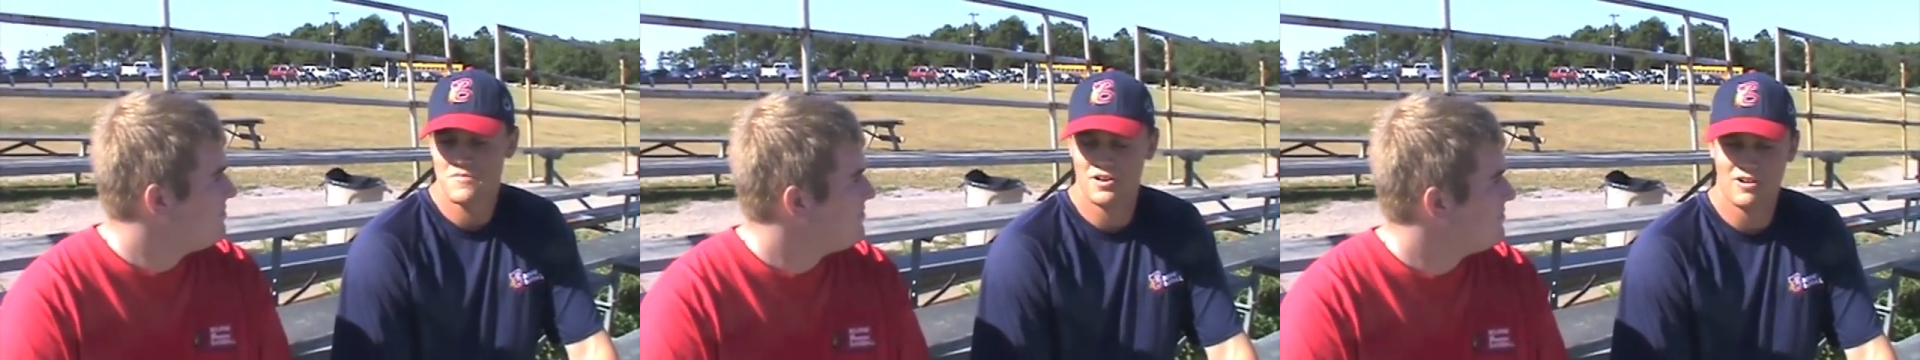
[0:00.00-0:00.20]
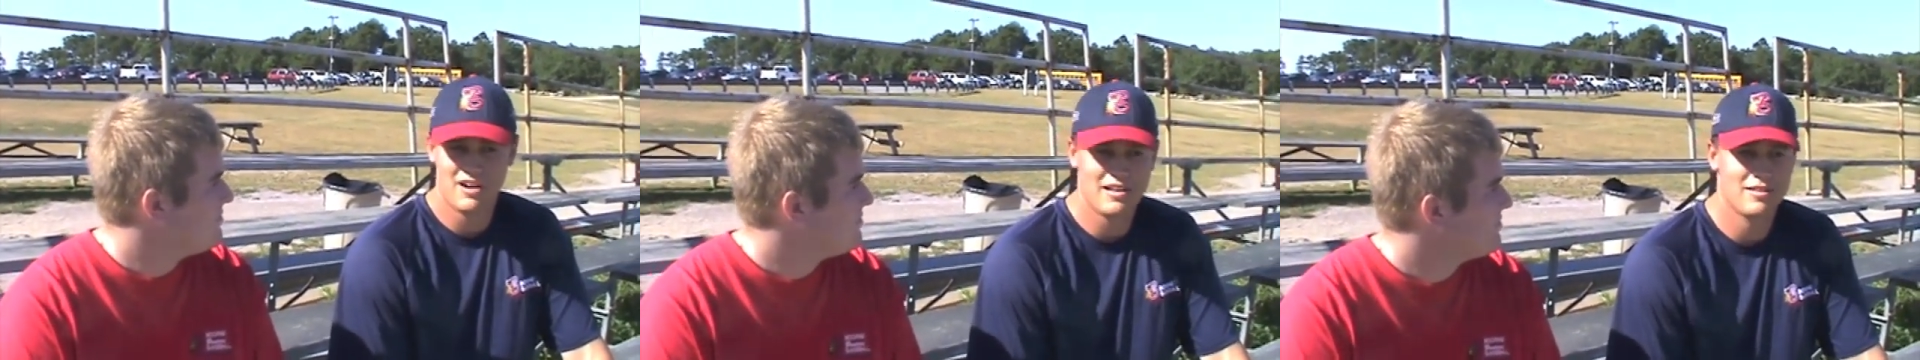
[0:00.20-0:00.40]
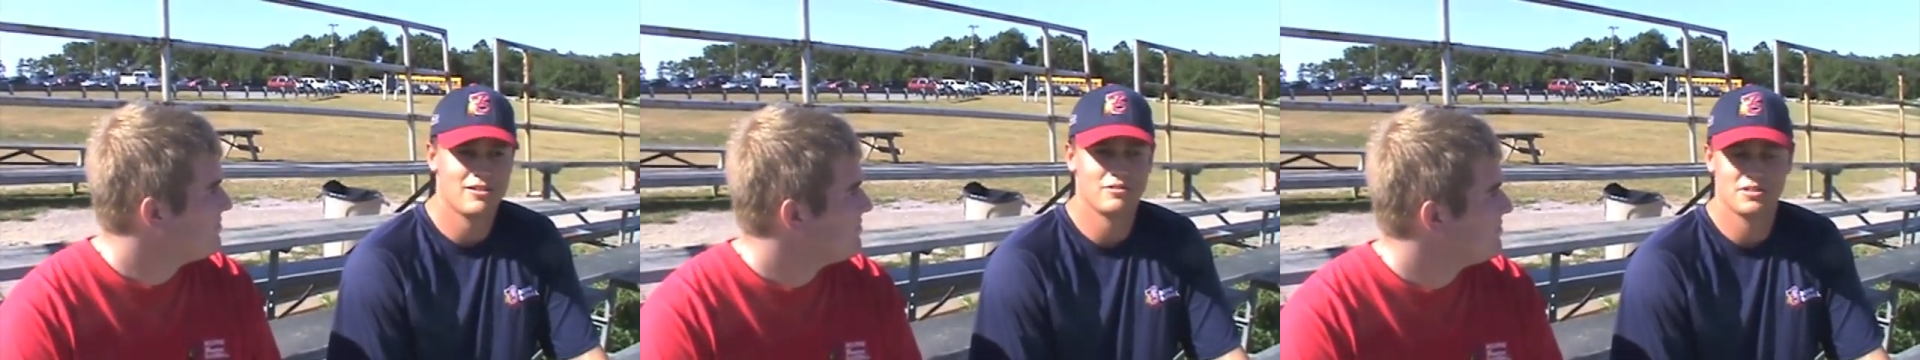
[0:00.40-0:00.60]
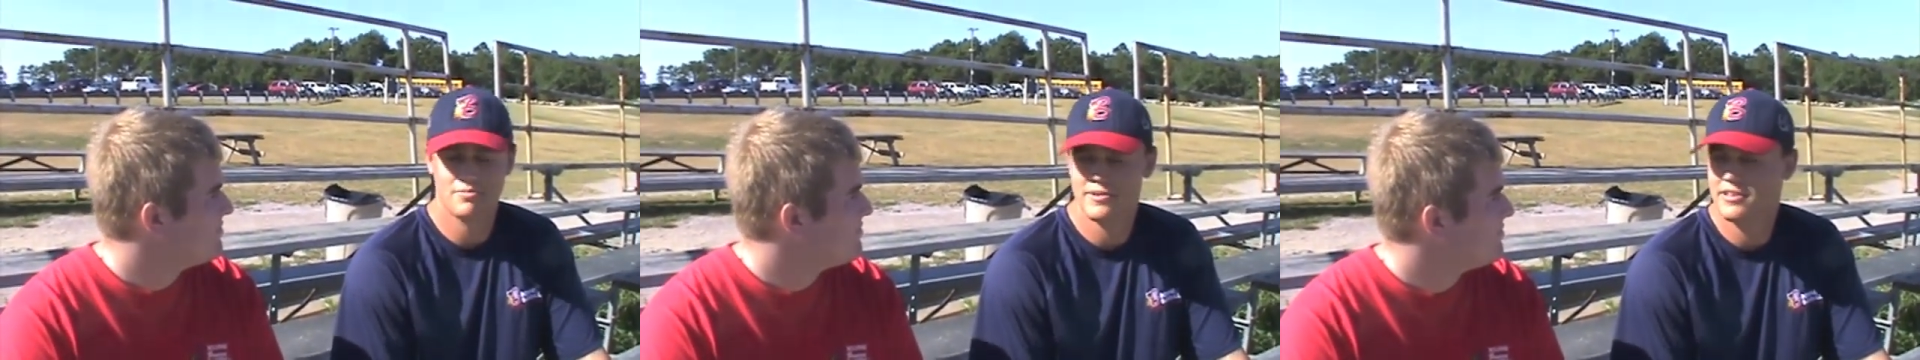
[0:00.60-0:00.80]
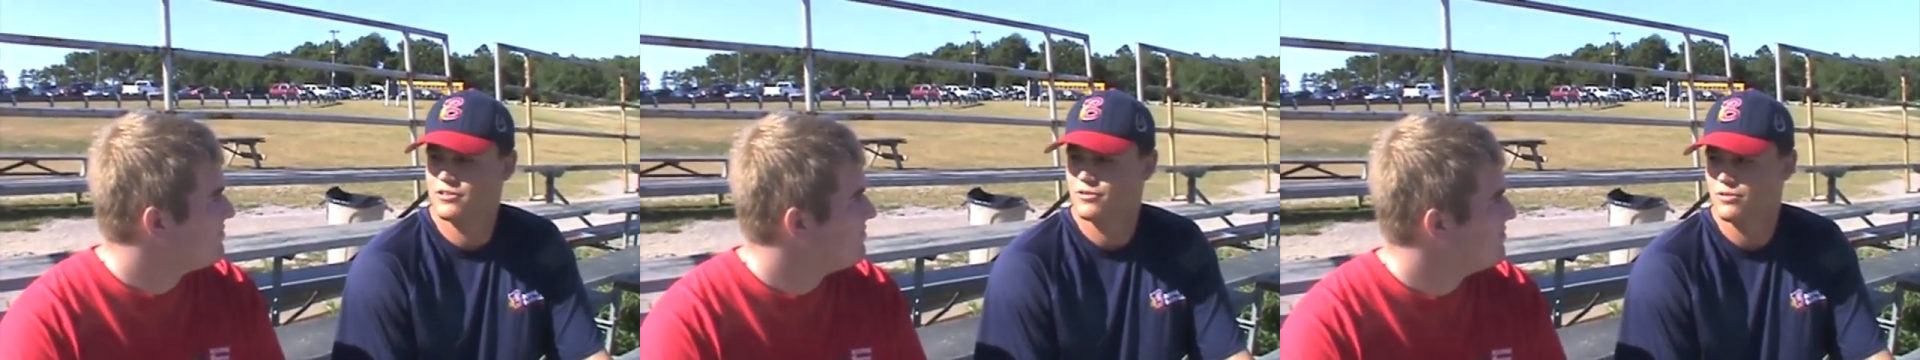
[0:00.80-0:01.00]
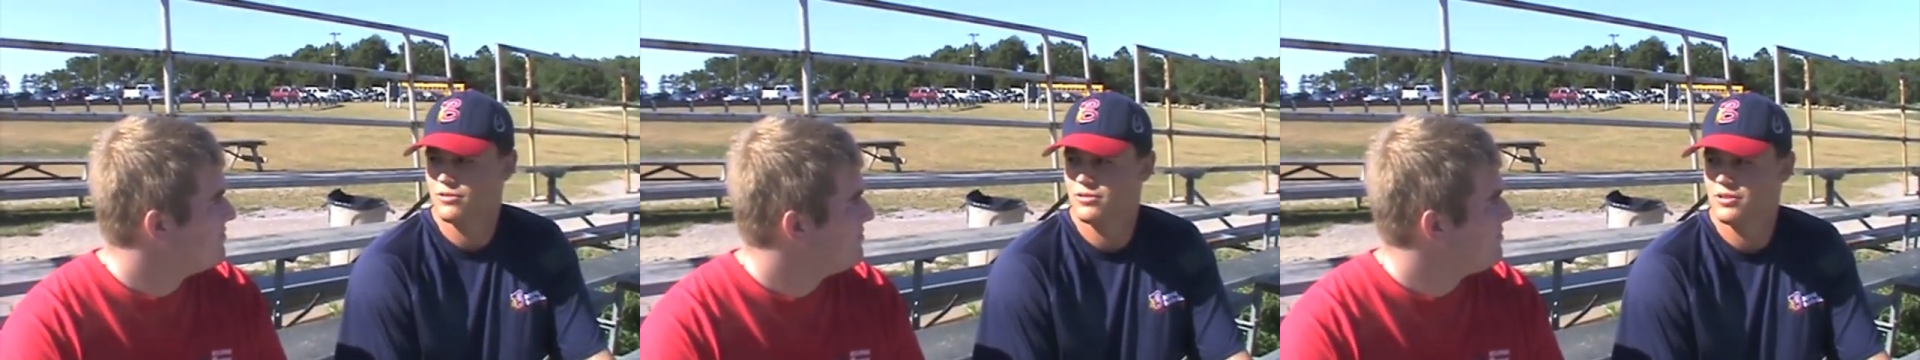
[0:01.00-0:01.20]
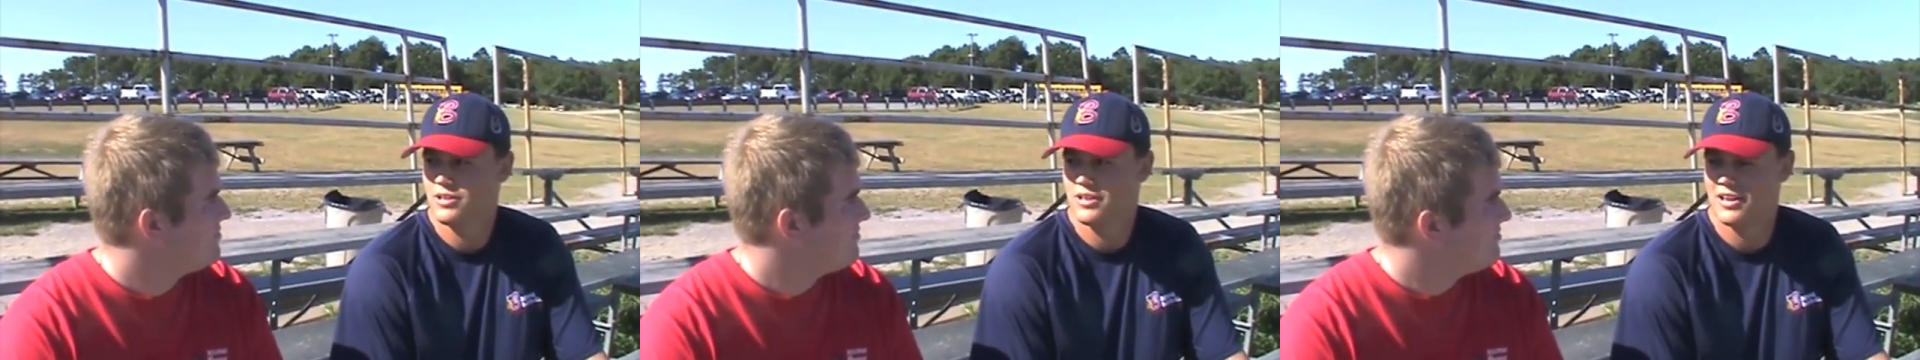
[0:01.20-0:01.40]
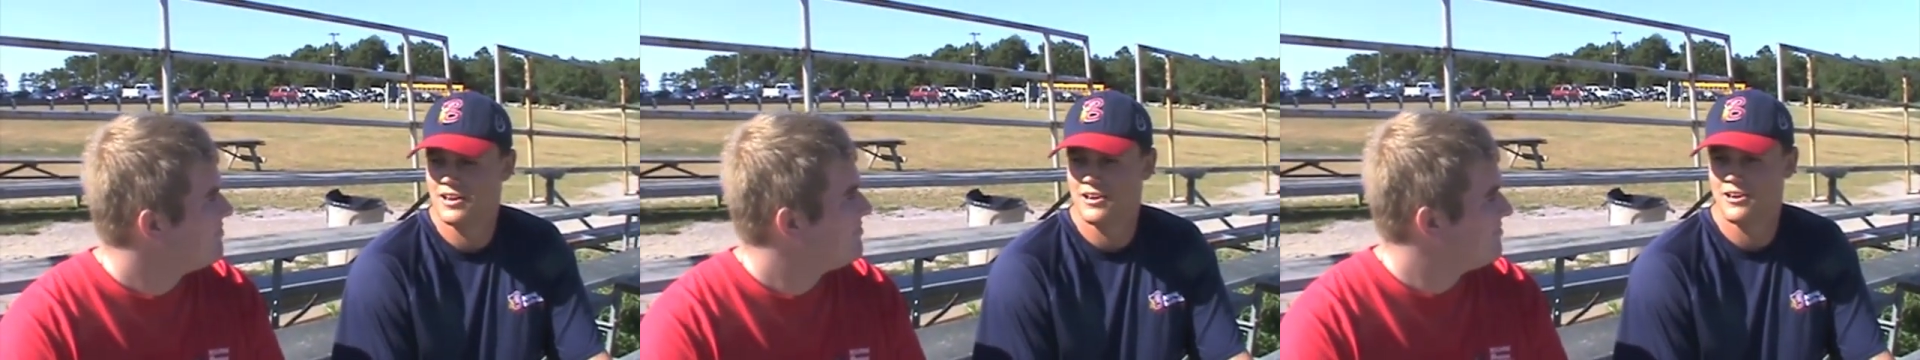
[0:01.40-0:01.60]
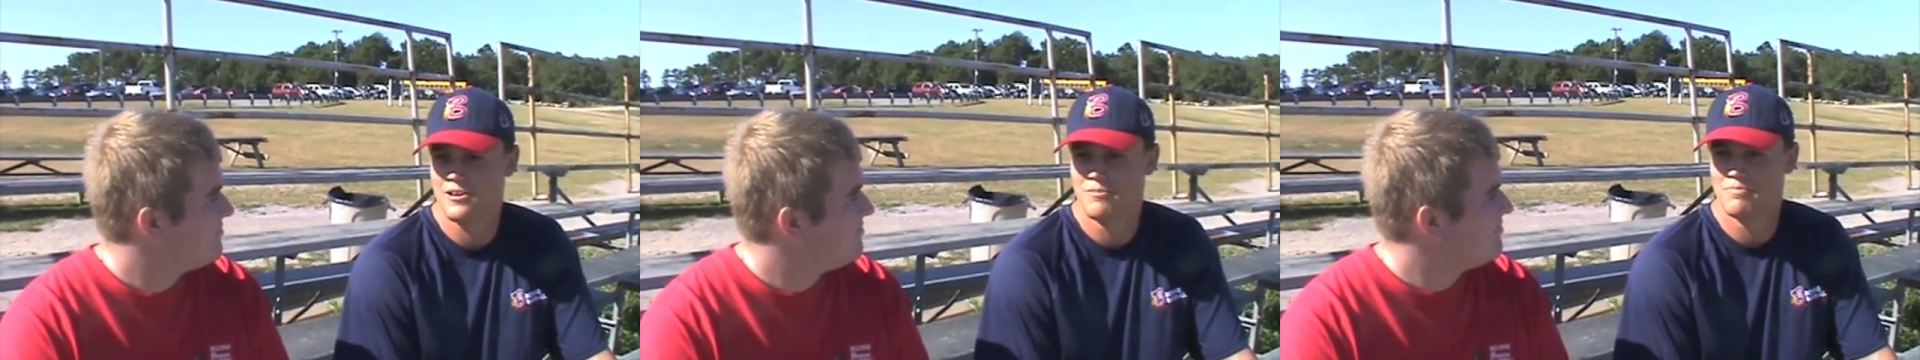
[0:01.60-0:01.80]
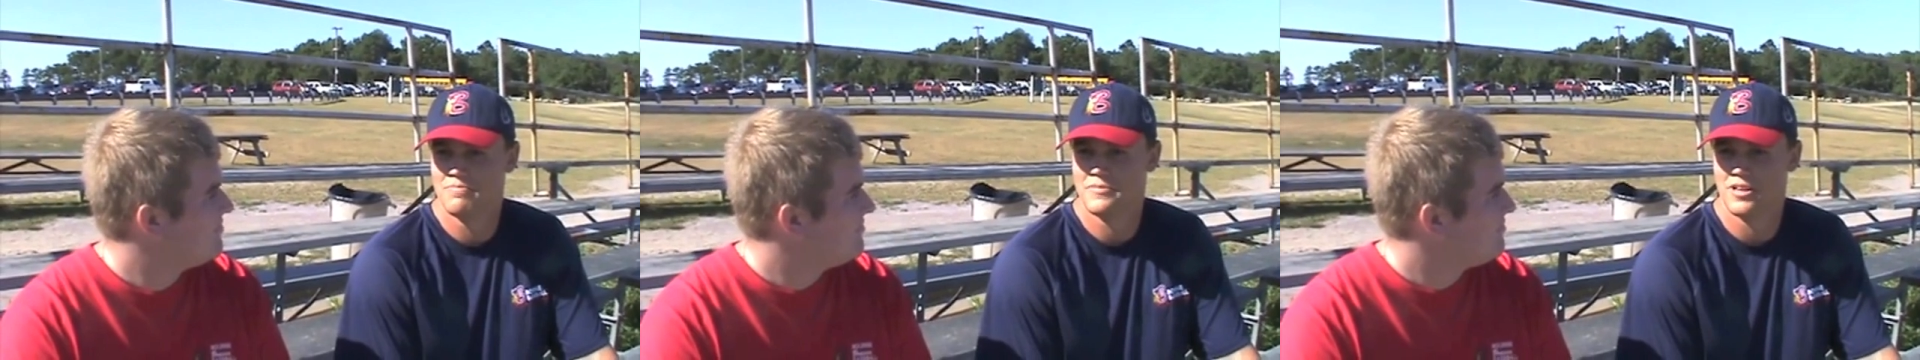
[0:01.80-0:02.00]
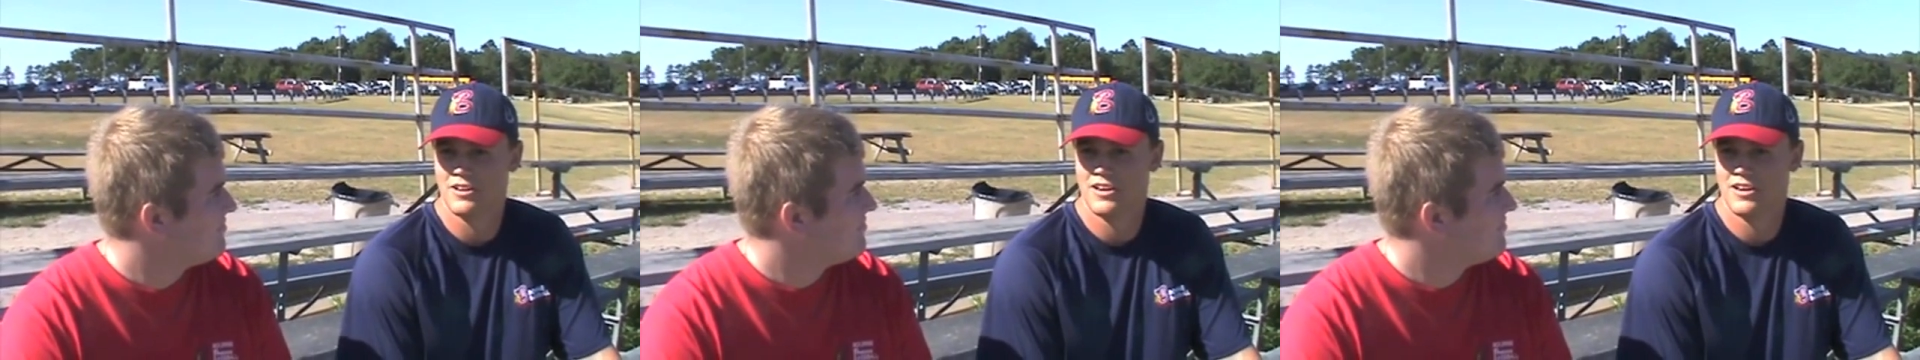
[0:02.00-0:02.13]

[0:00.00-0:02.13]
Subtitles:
You know, I thought it was pretty cool. A